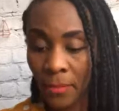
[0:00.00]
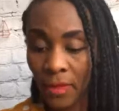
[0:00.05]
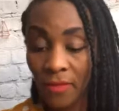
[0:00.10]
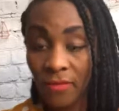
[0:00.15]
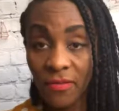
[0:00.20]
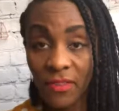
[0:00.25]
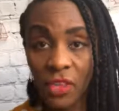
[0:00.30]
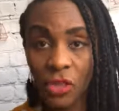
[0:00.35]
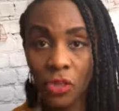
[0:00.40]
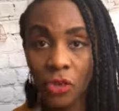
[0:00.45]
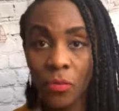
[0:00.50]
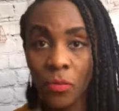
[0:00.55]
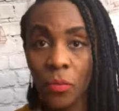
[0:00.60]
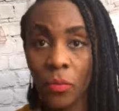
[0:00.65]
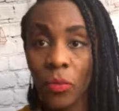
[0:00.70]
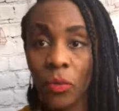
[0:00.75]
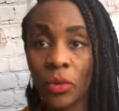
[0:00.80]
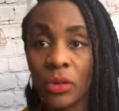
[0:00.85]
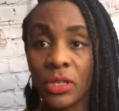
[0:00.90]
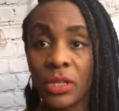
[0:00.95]
vision
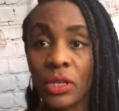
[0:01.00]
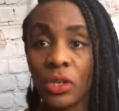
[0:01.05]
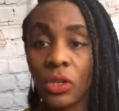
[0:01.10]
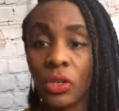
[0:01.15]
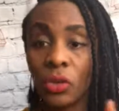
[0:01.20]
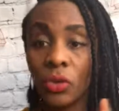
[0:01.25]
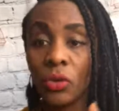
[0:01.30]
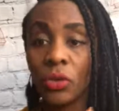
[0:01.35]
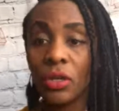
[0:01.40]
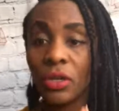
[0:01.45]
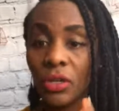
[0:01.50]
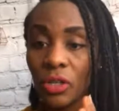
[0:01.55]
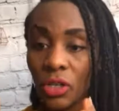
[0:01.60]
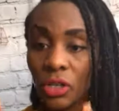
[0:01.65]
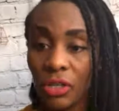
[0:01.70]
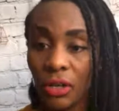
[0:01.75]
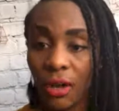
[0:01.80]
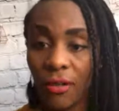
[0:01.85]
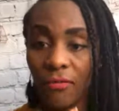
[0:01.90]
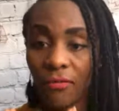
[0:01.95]
board, you're going to
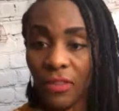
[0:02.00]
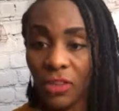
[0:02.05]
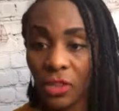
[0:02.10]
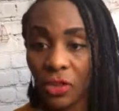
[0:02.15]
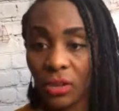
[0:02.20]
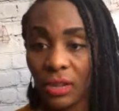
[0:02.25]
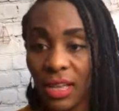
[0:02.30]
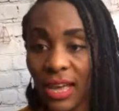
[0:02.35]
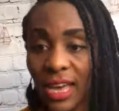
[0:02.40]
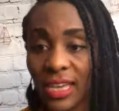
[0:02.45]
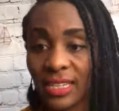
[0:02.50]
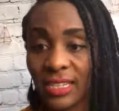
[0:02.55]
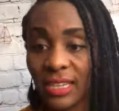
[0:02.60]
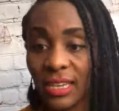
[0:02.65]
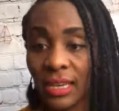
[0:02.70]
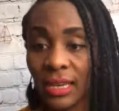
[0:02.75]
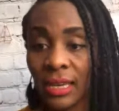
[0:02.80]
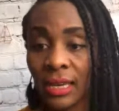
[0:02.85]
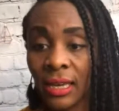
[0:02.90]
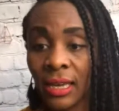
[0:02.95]
start
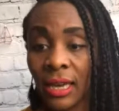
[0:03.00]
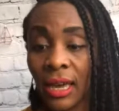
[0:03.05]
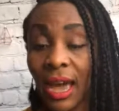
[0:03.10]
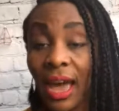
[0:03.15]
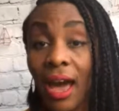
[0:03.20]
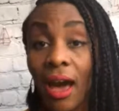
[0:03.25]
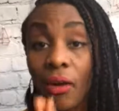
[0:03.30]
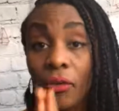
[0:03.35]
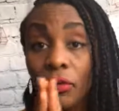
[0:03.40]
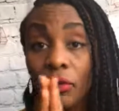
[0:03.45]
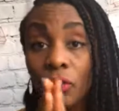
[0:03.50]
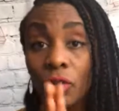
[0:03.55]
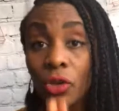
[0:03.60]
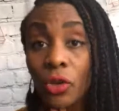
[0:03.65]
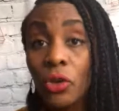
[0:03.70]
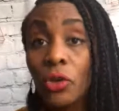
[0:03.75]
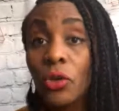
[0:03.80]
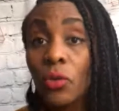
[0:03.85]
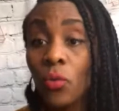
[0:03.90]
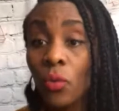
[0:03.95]
visualizing how
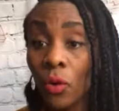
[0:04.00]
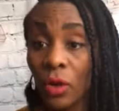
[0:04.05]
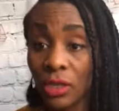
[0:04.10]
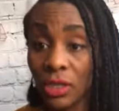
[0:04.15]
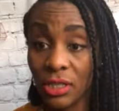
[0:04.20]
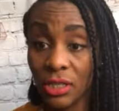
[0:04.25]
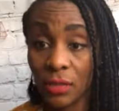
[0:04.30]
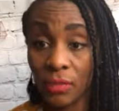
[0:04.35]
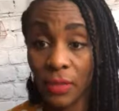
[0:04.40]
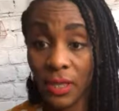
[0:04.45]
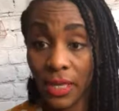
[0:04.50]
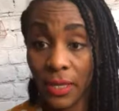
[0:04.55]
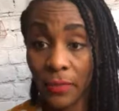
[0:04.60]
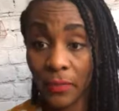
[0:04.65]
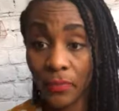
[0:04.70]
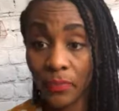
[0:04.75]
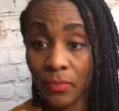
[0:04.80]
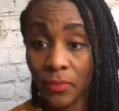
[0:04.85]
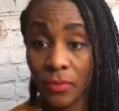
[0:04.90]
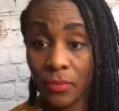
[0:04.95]
you want to be.
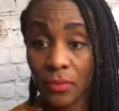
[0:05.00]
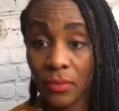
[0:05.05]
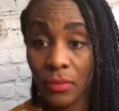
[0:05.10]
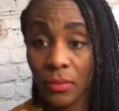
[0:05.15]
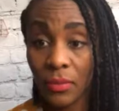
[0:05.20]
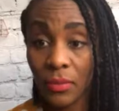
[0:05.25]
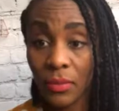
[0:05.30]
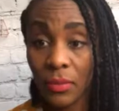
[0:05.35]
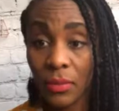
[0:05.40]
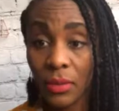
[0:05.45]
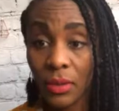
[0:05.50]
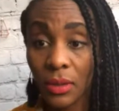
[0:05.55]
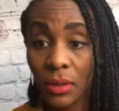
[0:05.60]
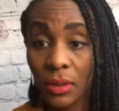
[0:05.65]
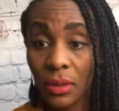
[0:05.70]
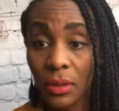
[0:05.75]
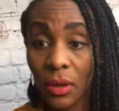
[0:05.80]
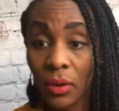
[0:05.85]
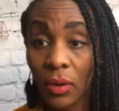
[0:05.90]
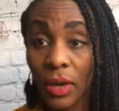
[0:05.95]

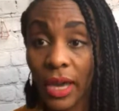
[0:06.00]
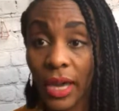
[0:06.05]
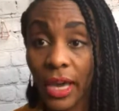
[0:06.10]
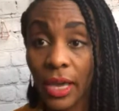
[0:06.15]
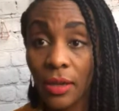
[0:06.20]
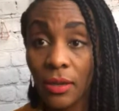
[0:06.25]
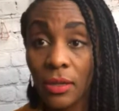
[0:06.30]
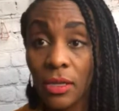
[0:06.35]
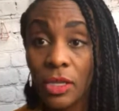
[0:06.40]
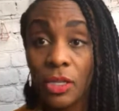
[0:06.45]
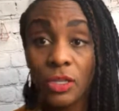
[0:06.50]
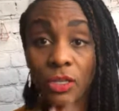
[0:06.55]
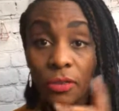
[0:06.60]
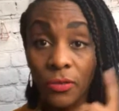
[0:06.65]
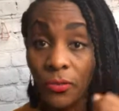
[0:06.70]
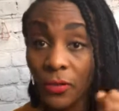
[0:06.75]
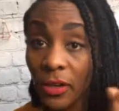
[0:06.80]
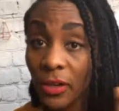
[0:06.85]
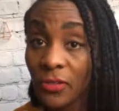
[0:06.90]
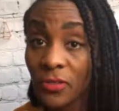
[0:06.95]
Okay. So
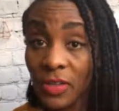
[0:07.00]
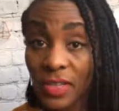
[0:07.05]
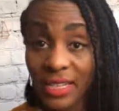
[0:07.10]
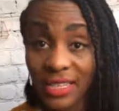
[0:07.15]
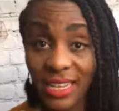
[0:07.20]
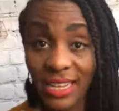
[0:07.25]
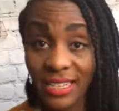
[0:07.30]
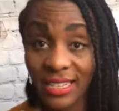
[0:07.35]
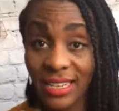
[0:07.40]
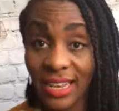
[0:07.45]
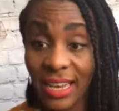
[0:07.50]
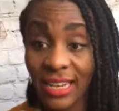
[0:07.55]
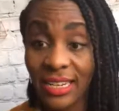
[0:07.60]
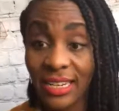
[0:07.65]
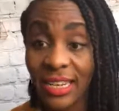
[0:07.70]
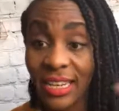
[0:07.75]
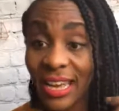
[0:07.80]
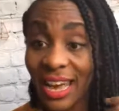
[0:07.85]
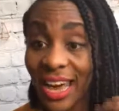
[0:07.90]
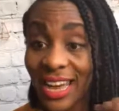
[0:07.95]
the first thing, as I
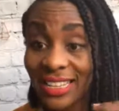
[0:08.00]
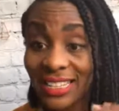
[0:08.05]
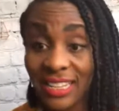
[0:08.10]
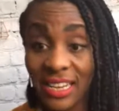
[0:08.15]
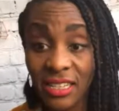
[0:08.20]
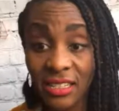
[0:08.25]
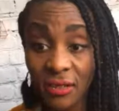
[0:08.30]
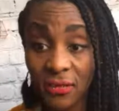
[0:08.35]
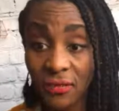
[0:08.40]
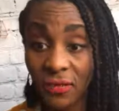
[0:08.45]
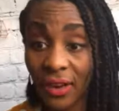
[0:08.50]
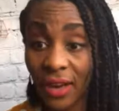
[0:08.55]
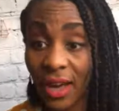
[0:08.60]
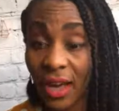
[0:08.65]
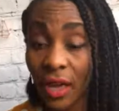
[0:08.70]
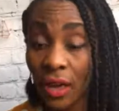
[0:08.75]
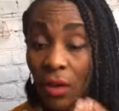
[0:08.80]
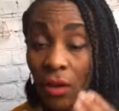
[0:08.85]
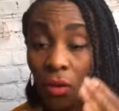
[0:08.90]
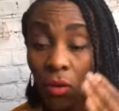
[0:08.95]
said,
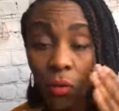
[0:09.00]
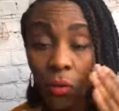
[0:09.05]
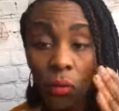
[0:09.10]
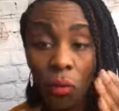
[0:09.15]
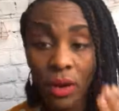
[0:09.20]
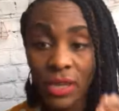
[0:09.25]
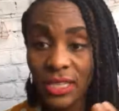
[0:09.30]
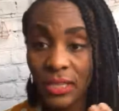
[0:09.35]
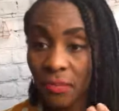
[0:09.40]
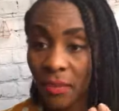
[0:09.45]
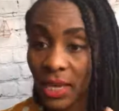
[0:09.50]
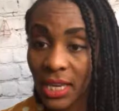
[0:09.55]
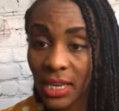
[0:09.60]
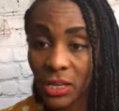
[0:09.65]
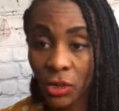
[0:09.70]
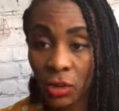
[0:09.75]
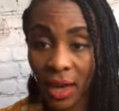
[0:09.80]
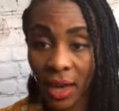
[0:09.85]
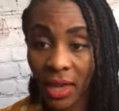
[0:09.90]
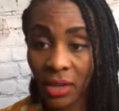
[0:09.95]
identify what's
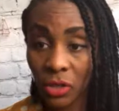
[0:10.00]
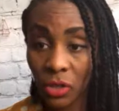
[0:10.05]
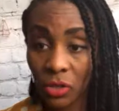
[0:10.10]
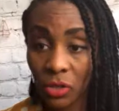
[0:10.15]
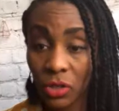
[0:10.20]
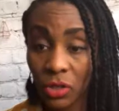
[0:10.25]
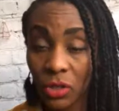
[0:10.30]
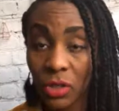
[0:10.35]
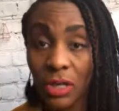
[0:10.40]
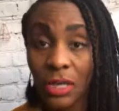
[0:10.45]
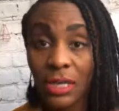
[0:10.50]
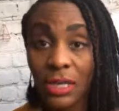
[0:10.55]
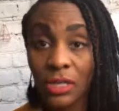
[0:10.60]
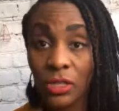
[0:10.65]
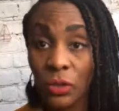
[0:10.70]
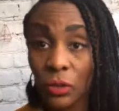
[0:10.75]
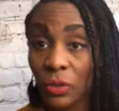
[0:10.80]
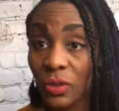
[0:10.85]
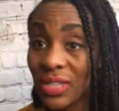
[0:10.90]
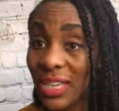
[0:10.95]
making you anxious,
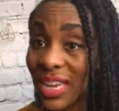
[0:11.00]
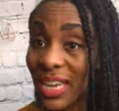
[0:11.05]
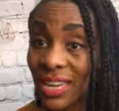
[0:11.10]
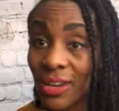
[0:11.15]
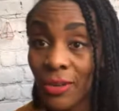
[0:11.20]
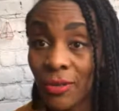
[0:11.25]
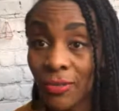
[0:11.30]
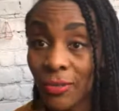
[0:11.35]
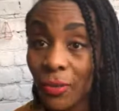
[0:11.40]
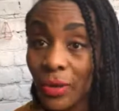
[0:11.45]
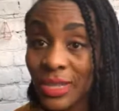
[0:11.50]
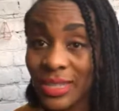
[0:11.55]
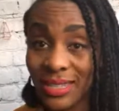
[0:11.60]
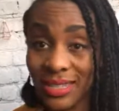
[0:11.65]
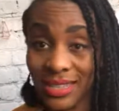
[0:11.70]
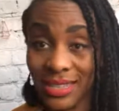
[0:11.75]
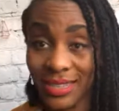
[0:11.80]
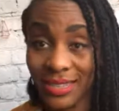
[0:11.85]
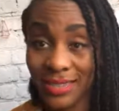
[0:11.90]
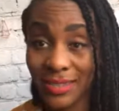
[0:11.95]
those inner
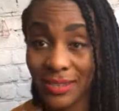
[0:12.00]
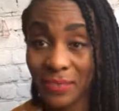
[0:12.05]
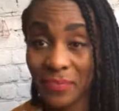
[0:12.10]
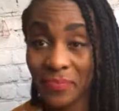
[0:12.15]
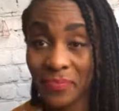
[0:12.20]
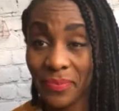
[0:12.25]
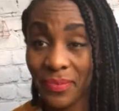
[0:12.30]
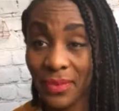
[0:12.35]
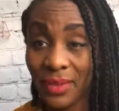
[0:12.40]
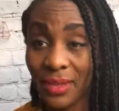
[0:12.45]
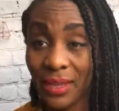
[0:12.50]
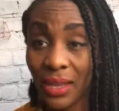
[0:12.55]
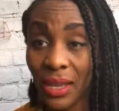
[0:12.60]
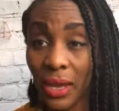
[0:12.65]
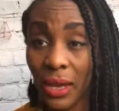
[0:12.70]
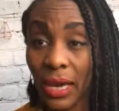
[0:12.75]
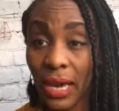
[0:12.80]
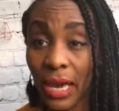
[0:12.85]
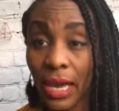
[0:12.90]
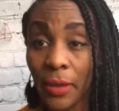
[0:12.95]
voices.
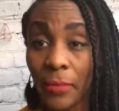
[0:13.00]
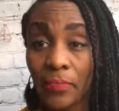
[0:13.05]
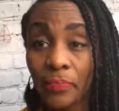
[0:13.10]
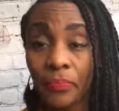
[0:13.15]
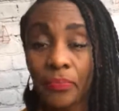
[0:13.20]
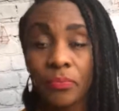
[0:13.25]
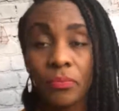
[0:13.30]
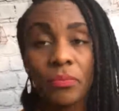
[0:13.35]
Okay.